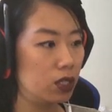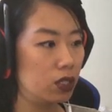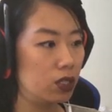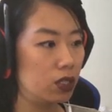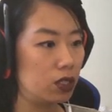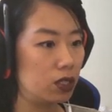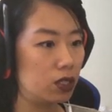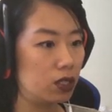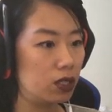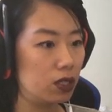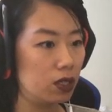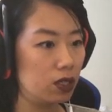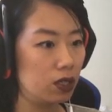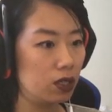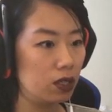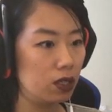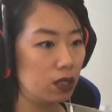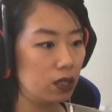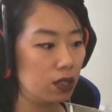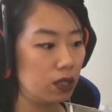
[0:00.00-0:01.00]
she's
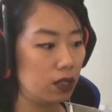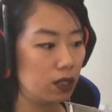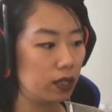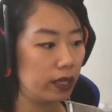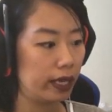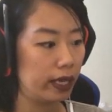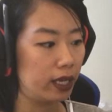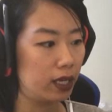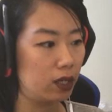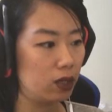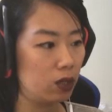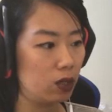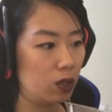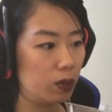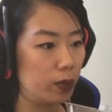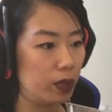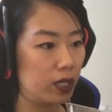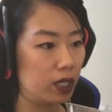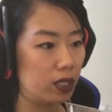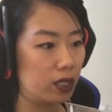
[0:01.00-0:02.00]
still lacking a
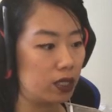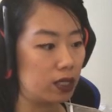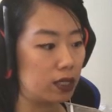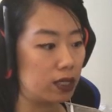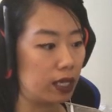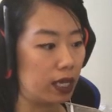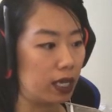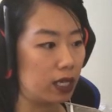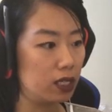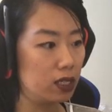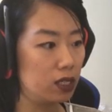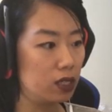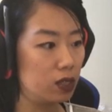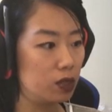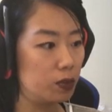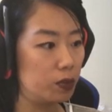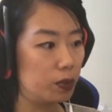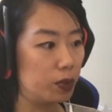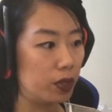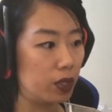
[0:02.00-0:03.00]
little bit in this
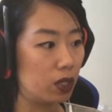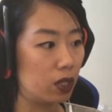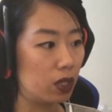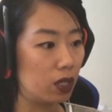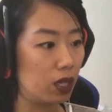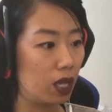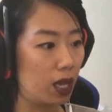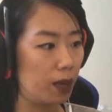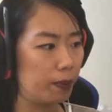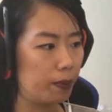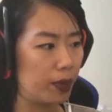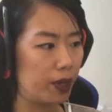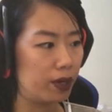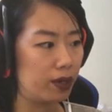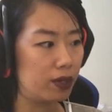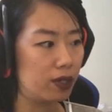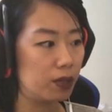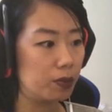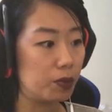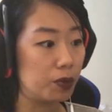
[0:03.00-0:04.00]
dance, but a lot
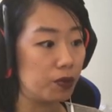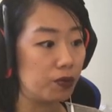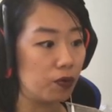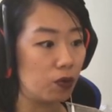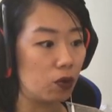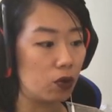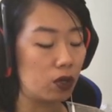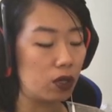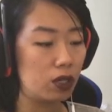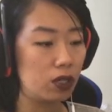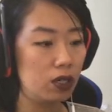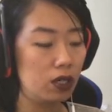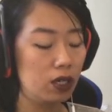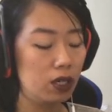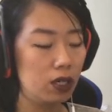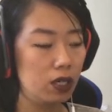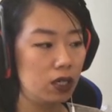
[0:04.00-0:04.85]
better than before.